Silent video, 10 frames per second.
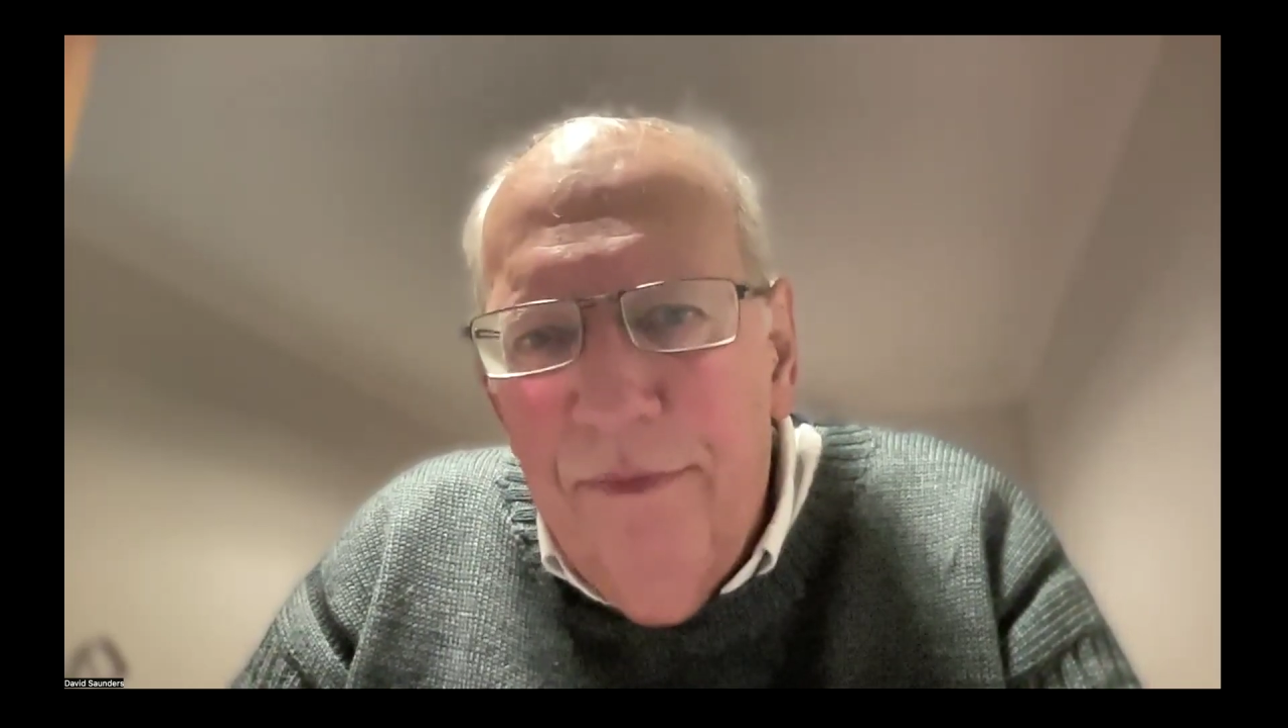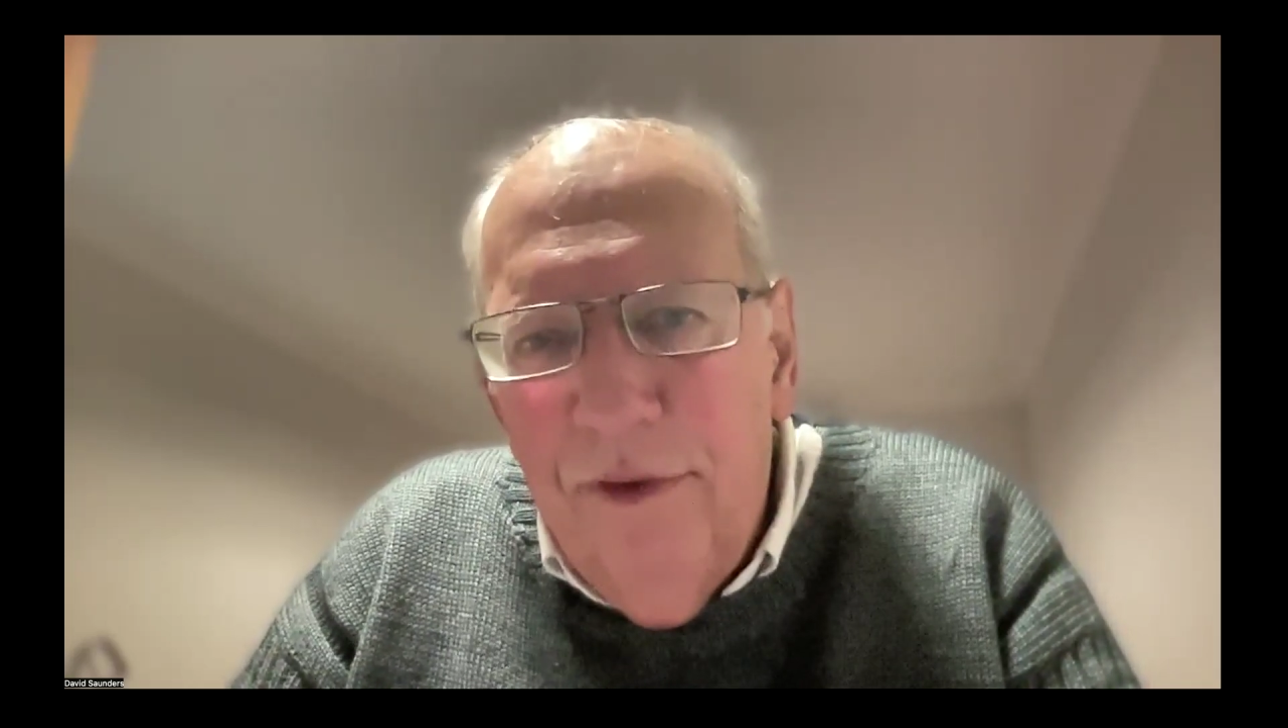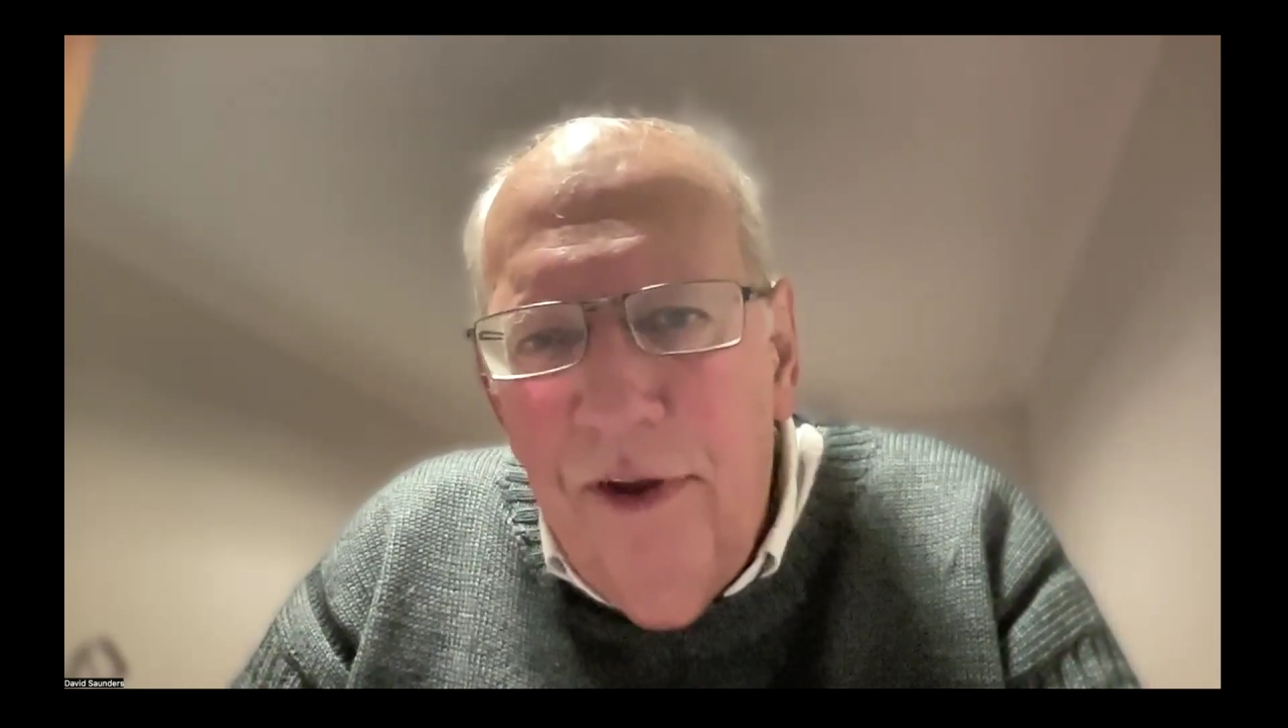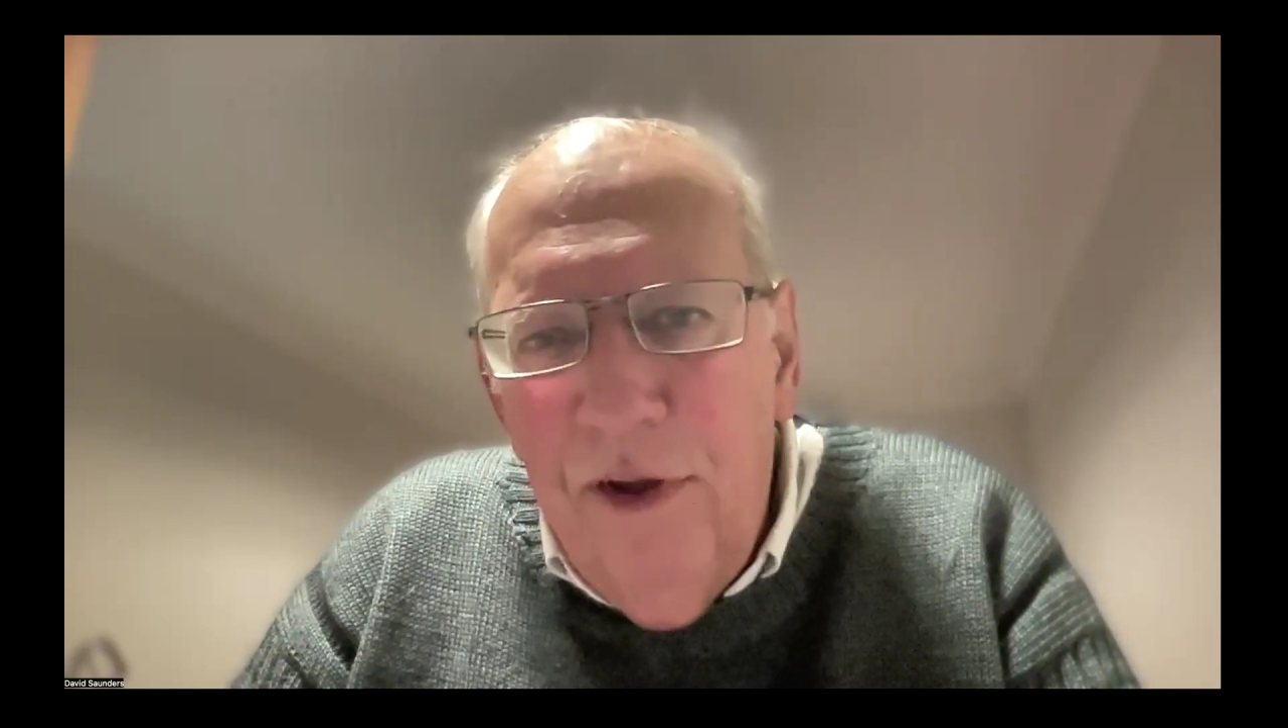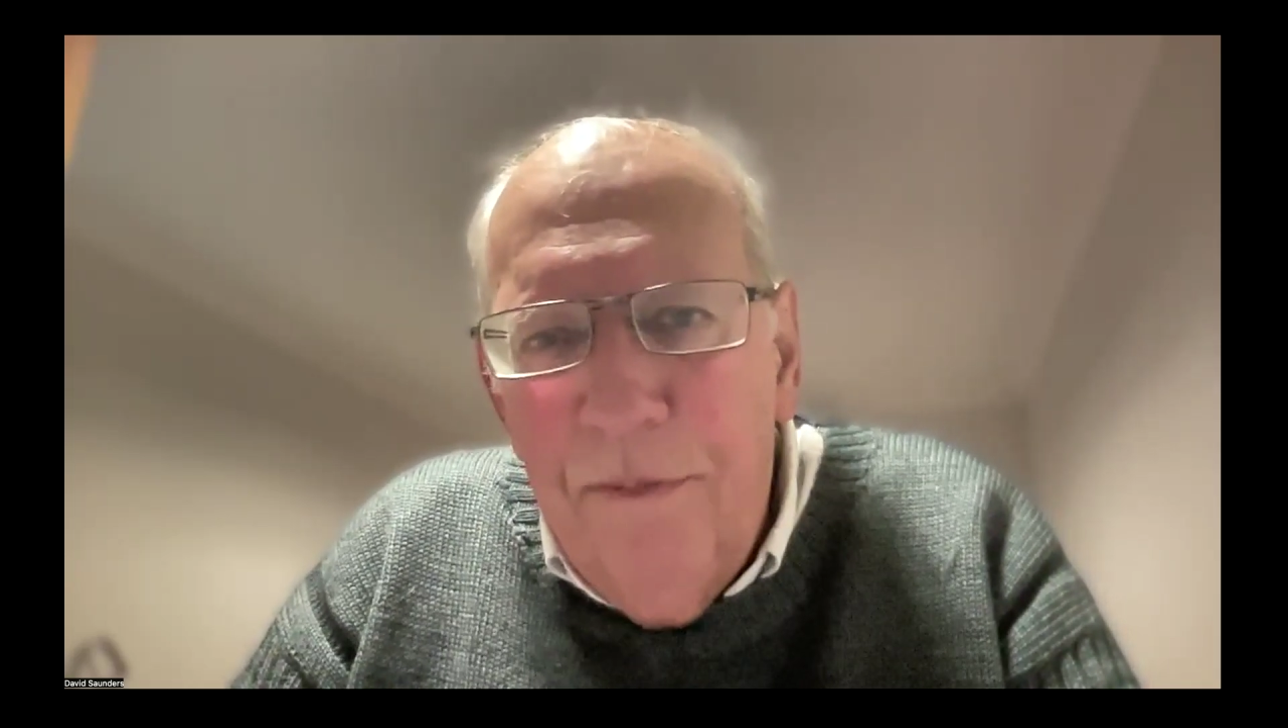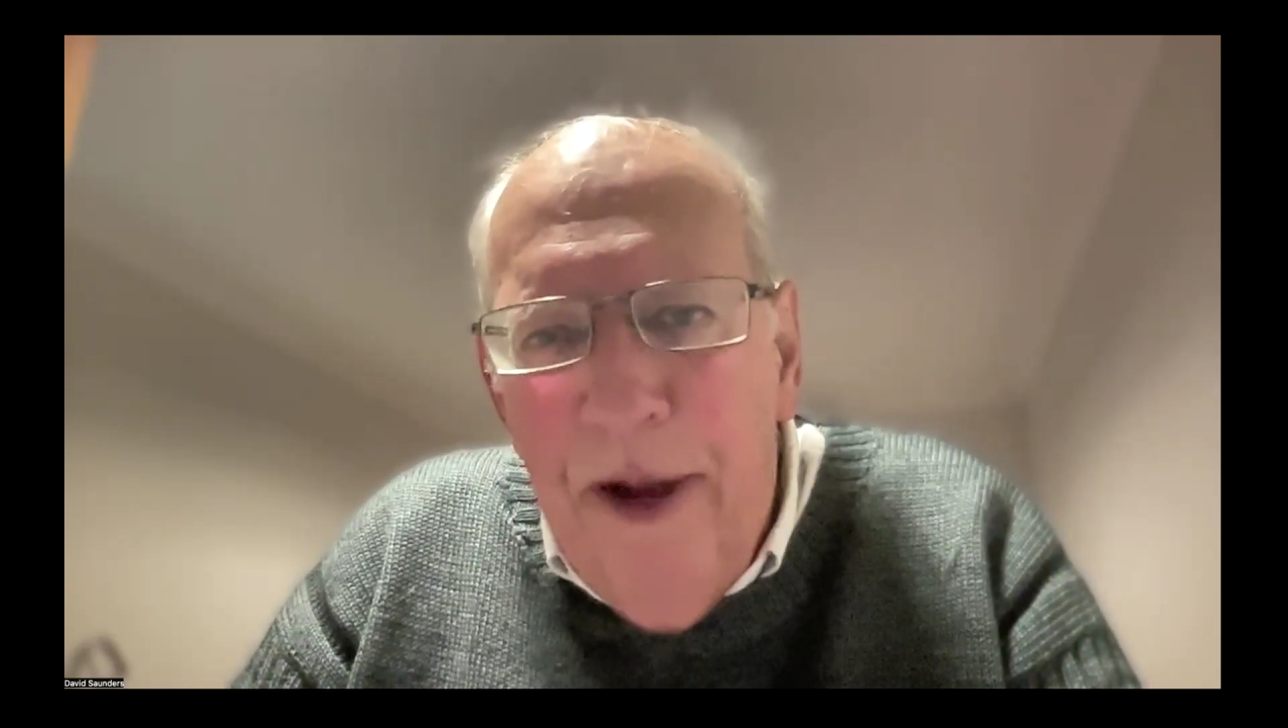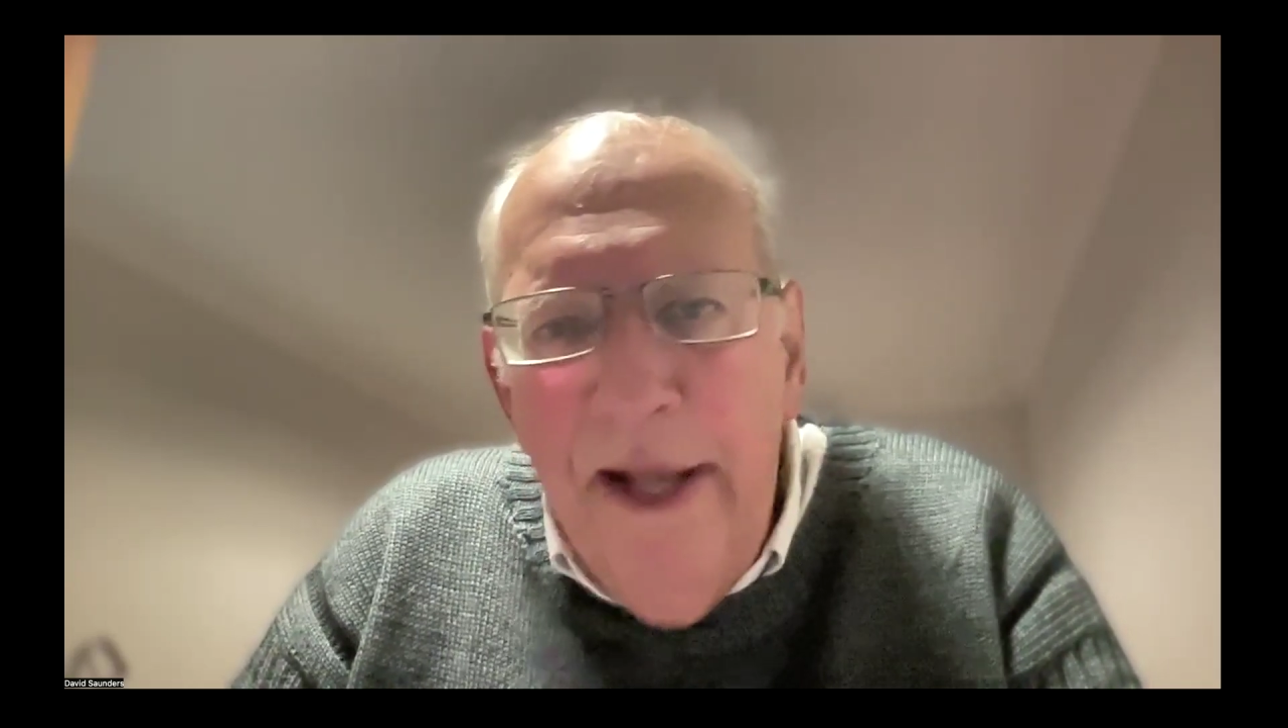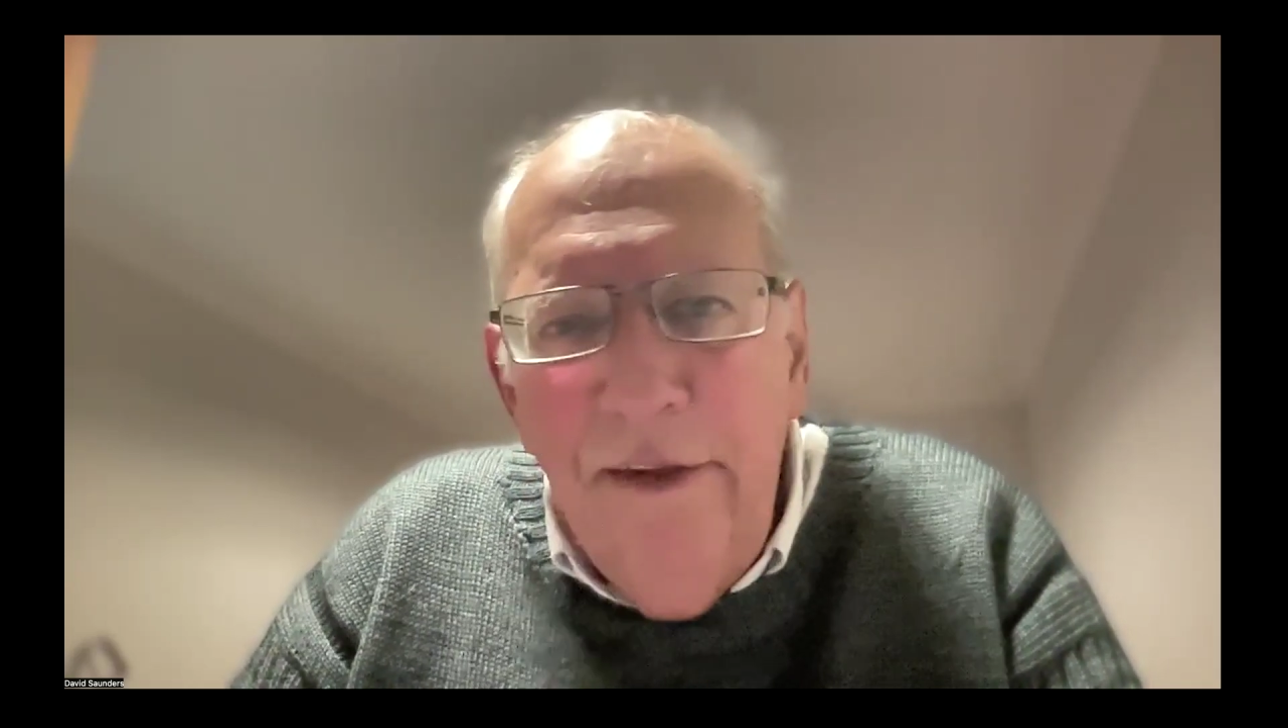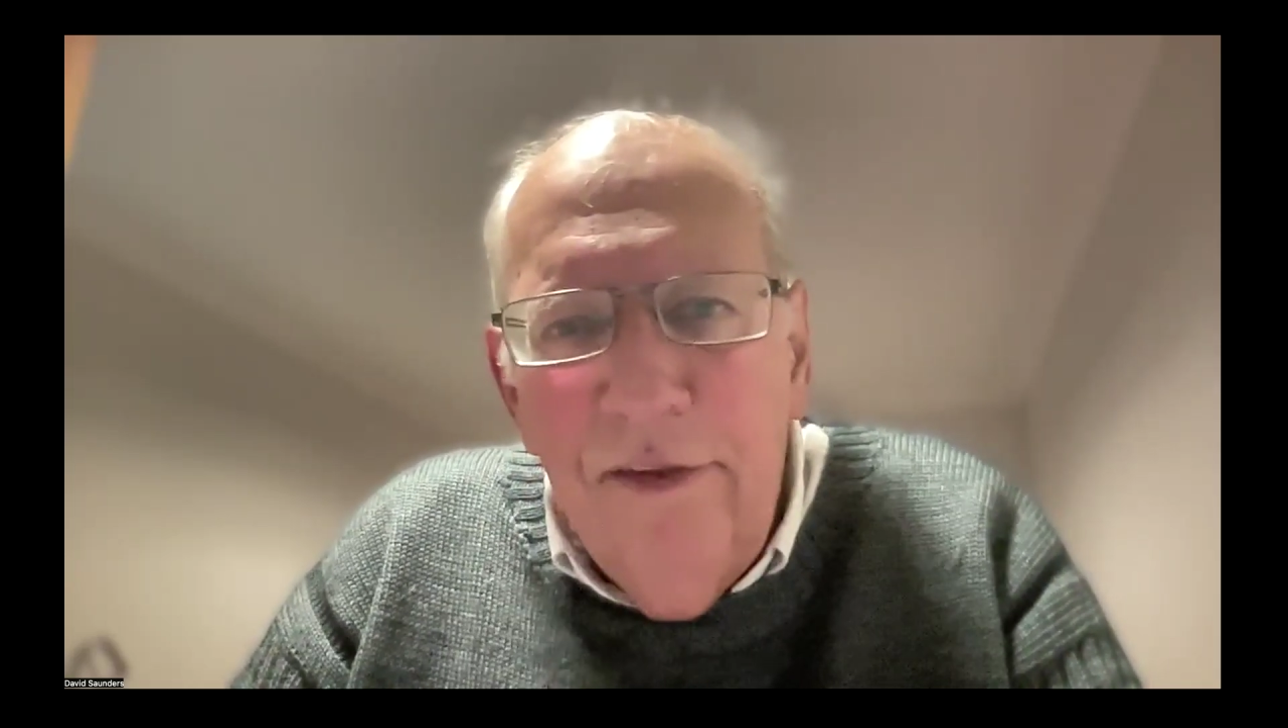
So you're buying the